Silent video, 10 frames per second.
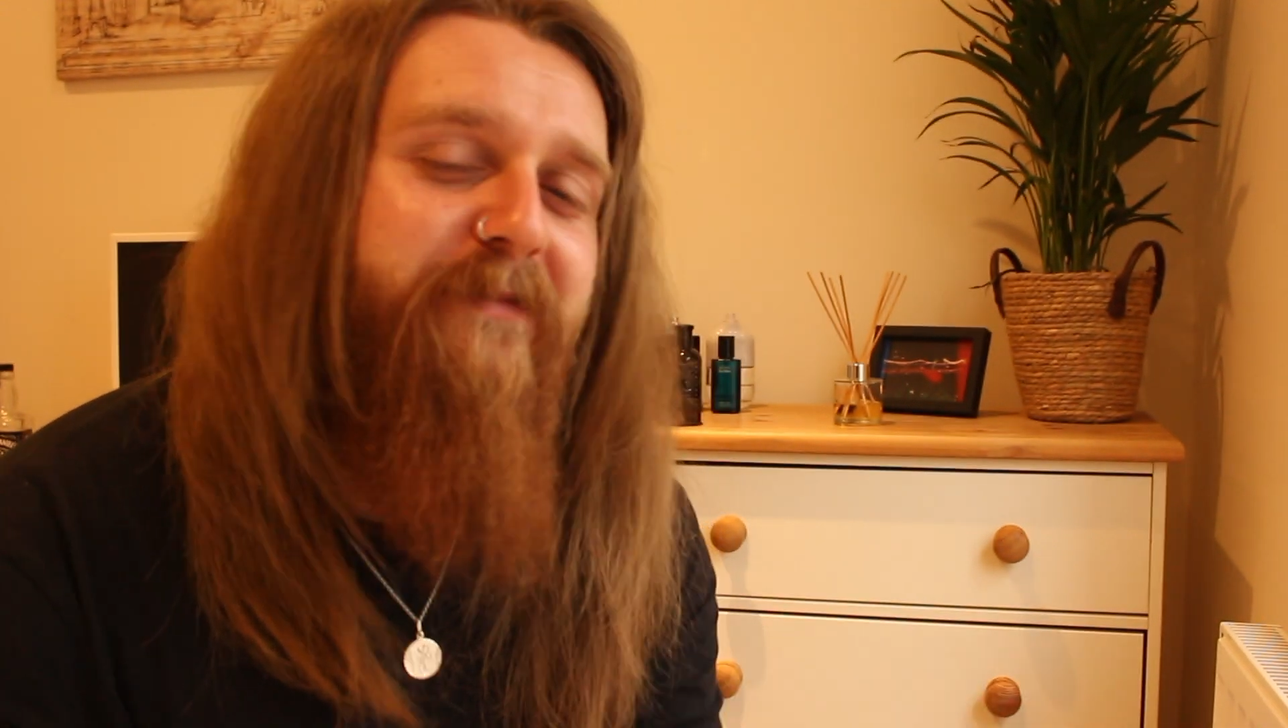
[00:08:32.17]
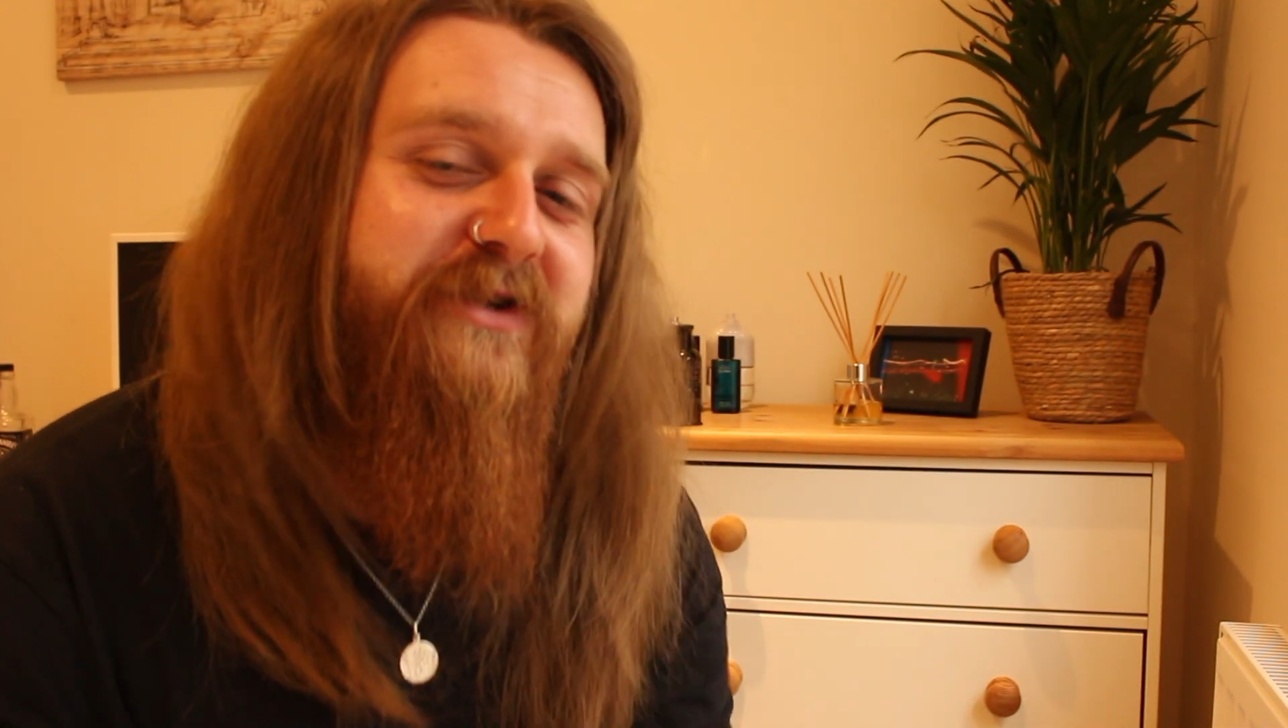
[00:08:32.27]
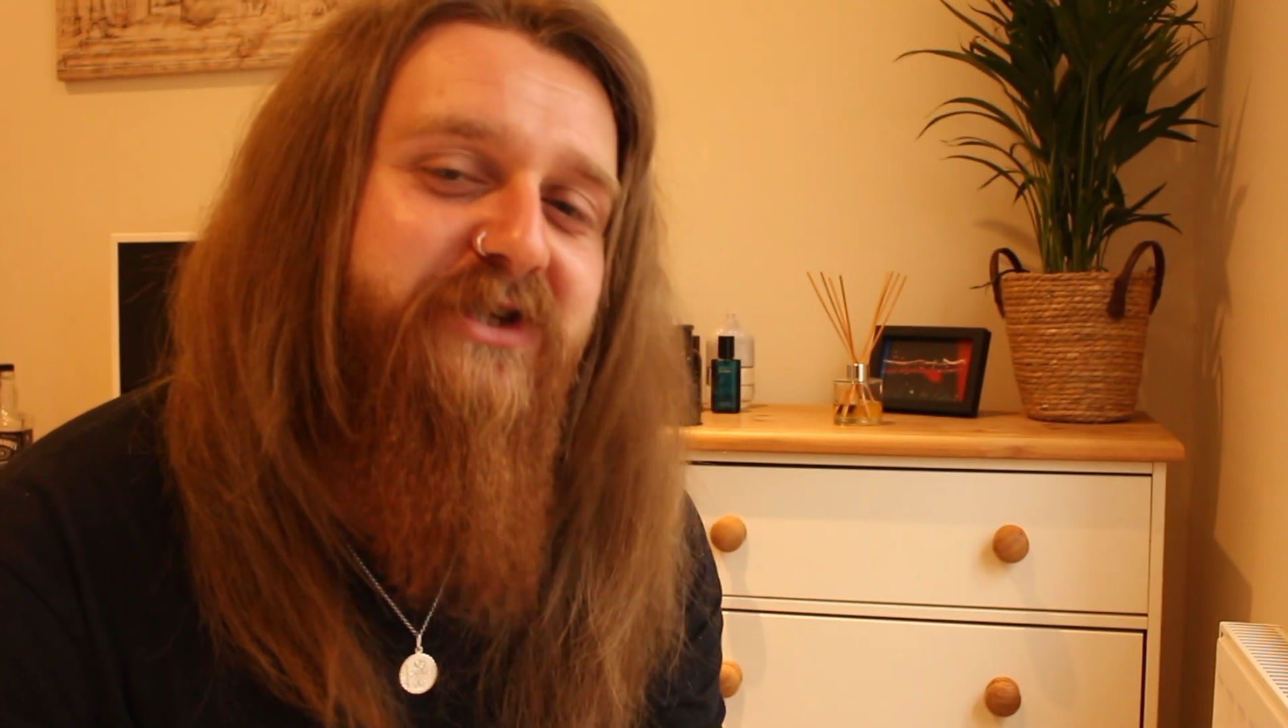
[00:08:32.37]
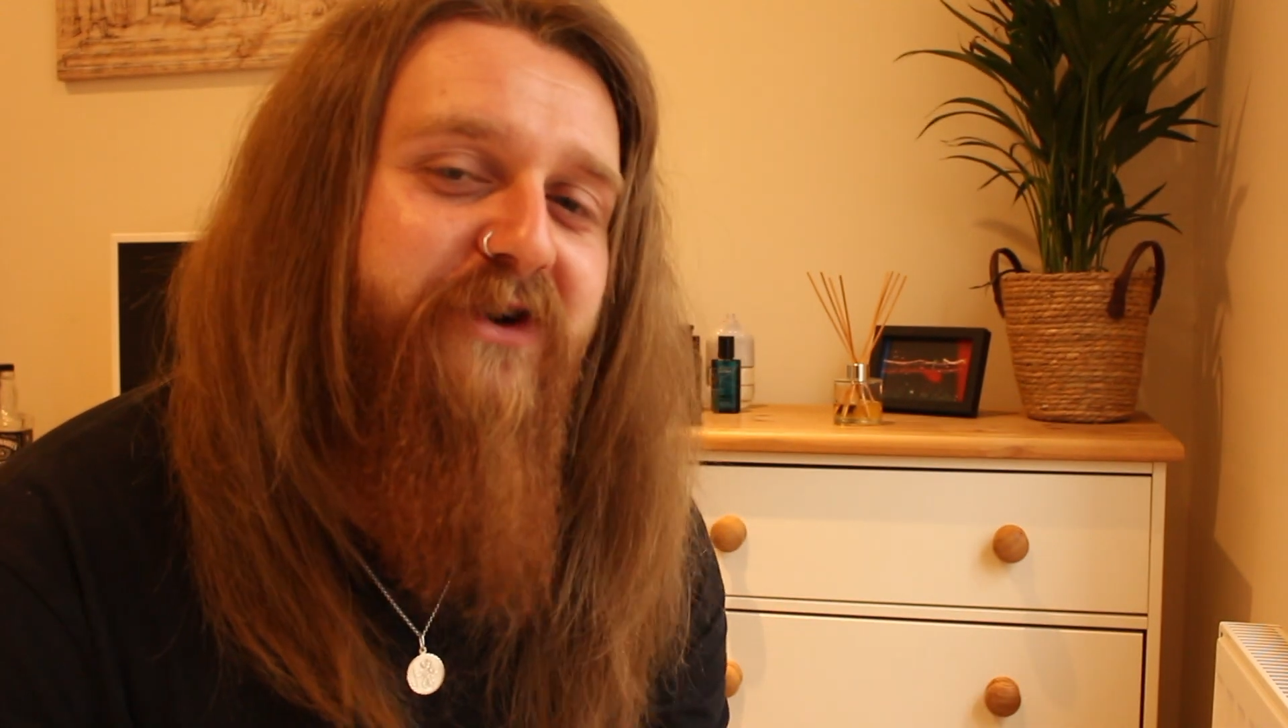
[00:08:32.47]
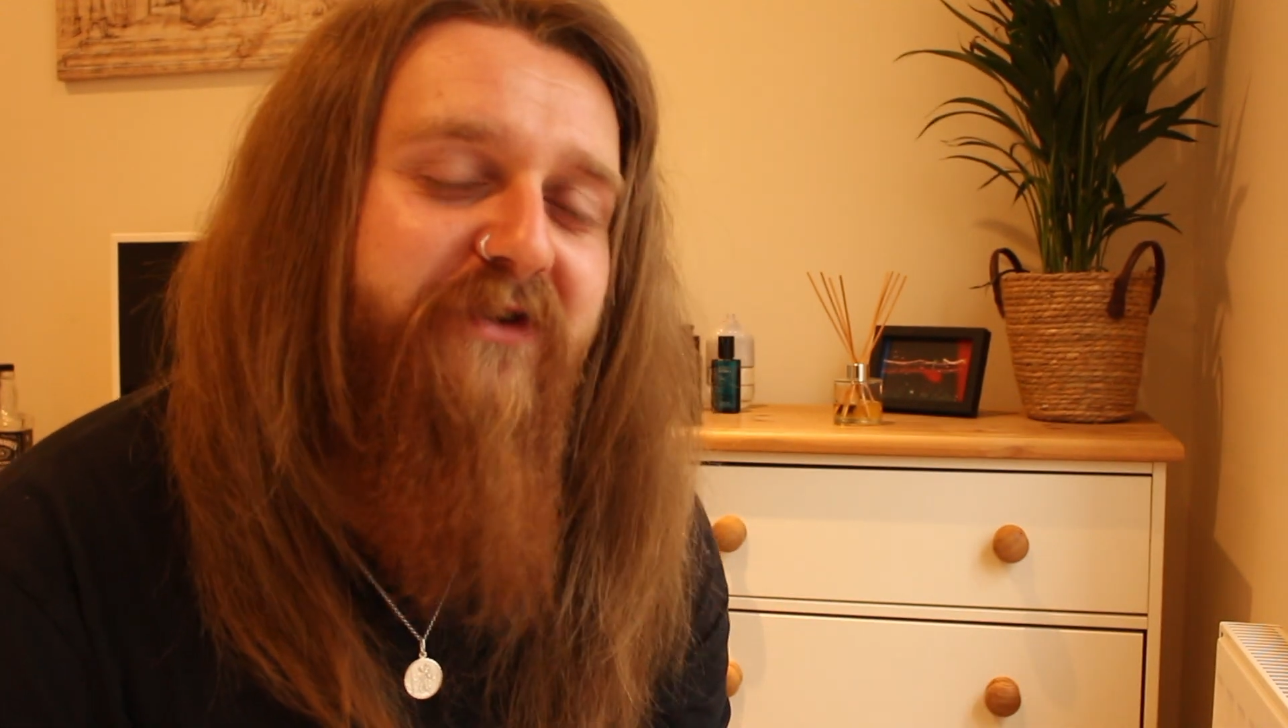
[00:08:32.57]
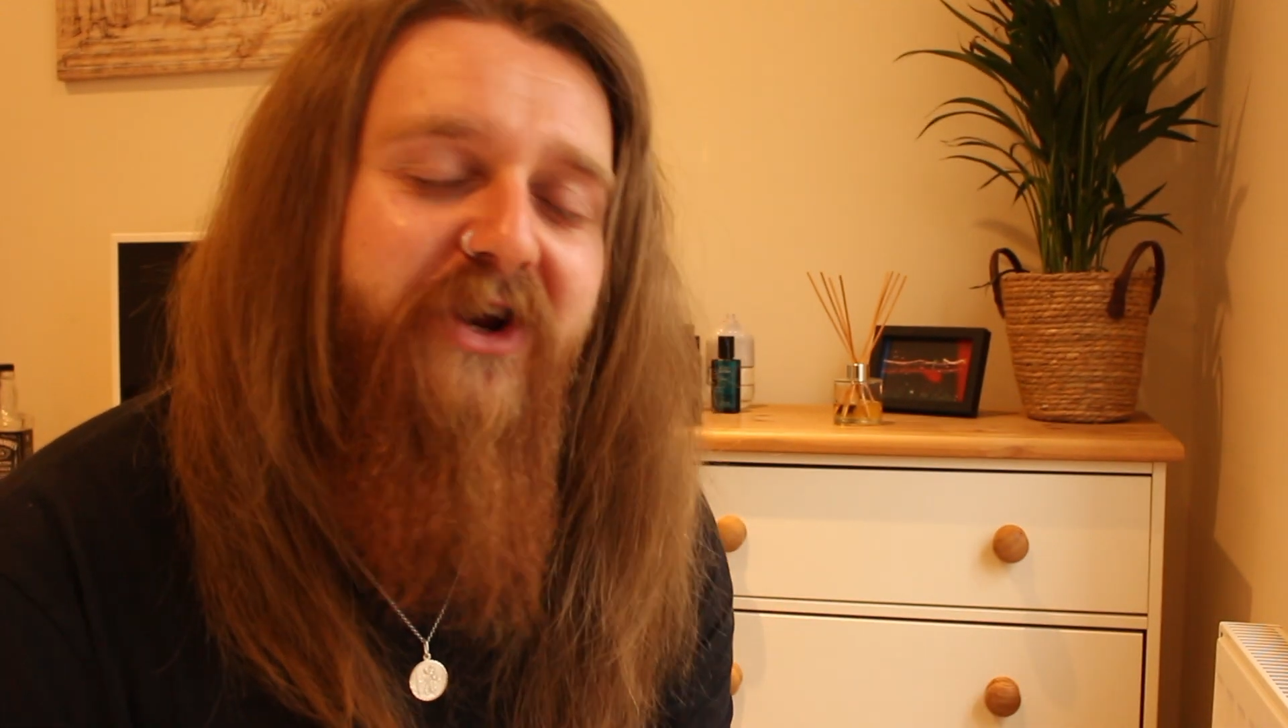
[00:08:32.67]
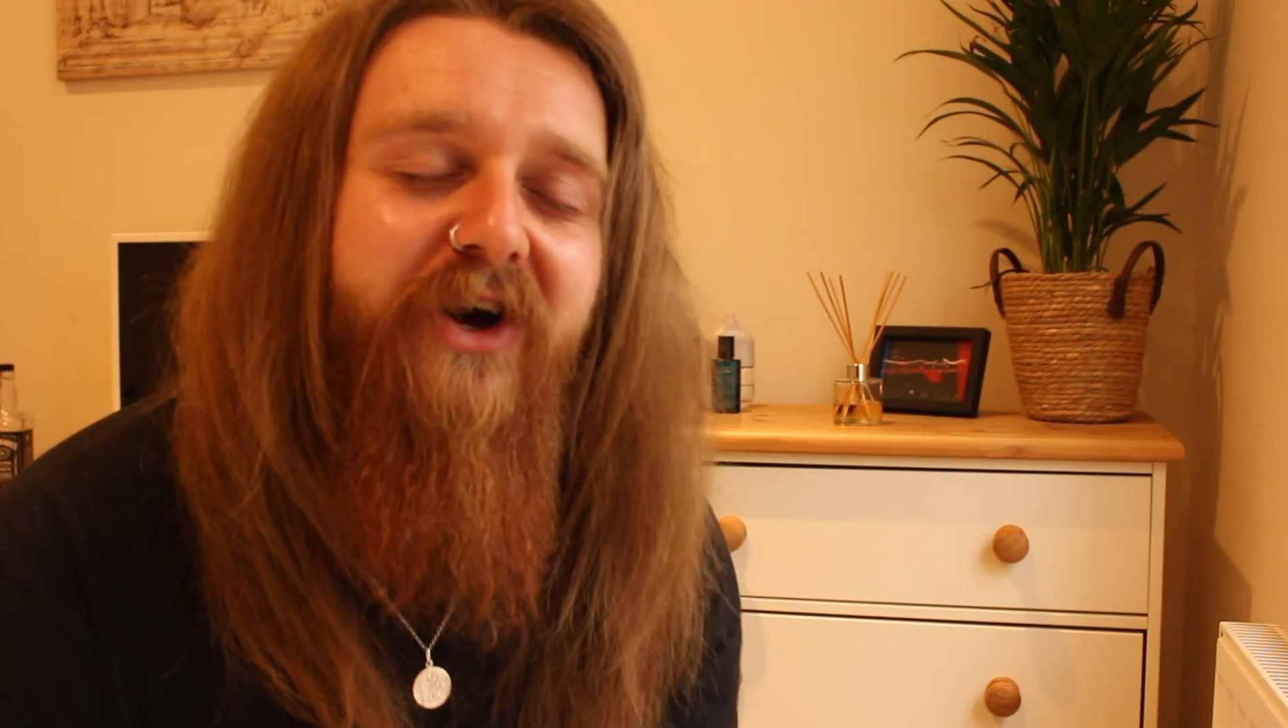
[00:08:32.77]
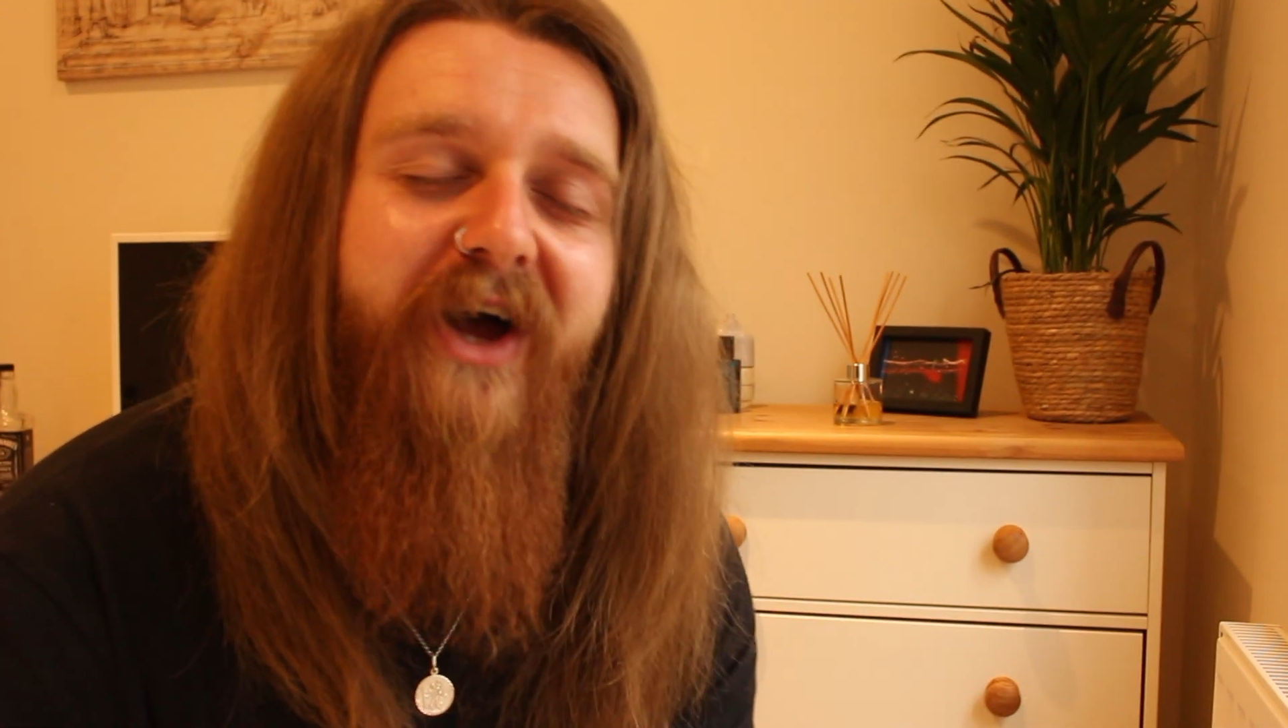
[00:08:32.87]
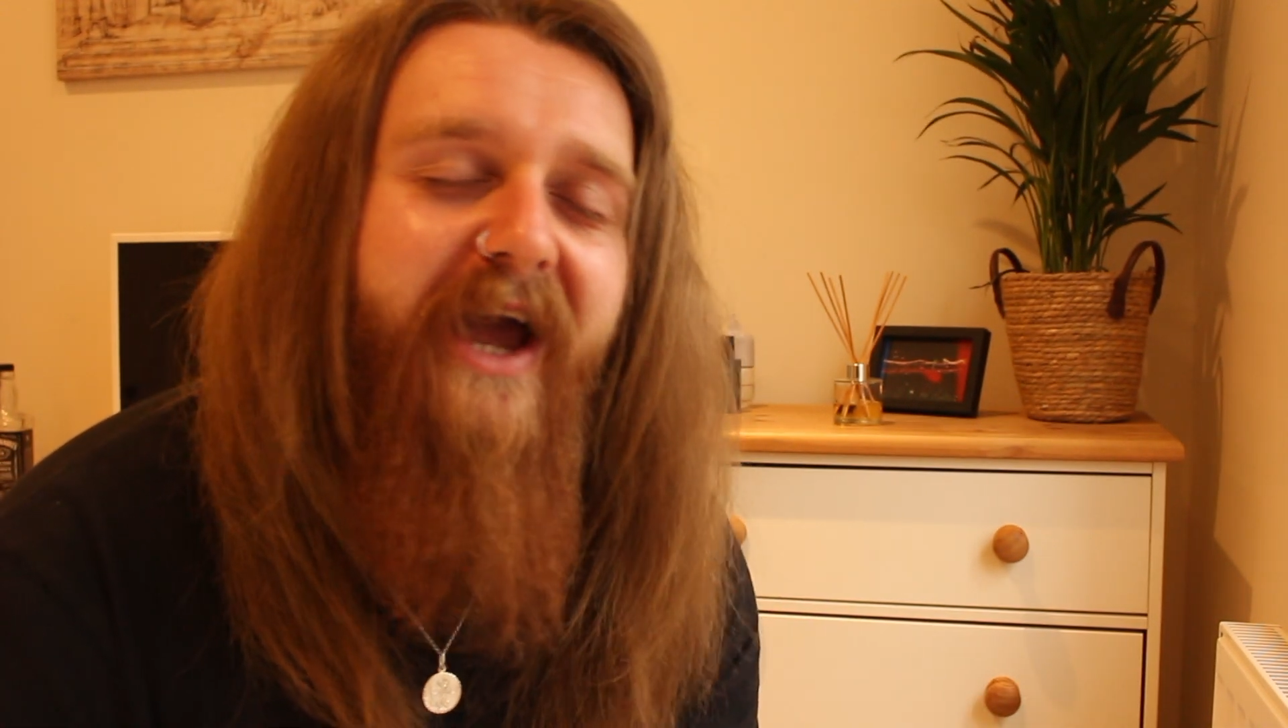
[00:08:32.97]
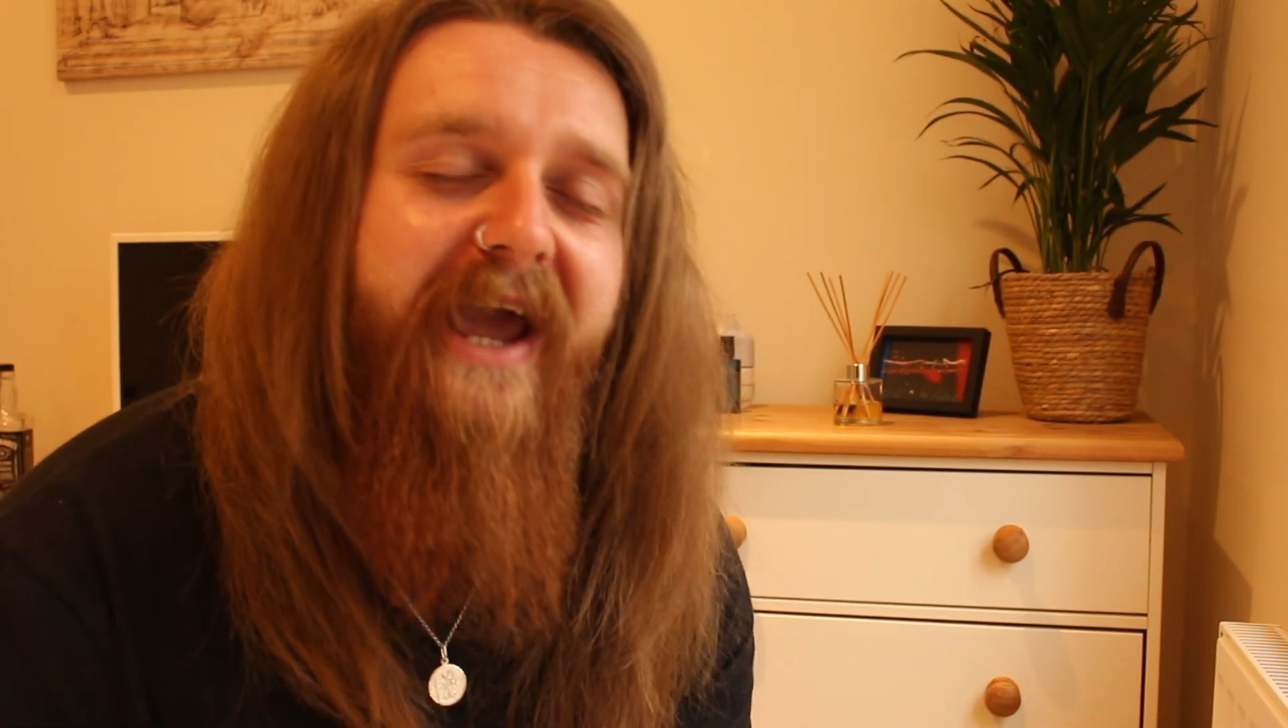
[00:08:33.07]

of stuff. You know,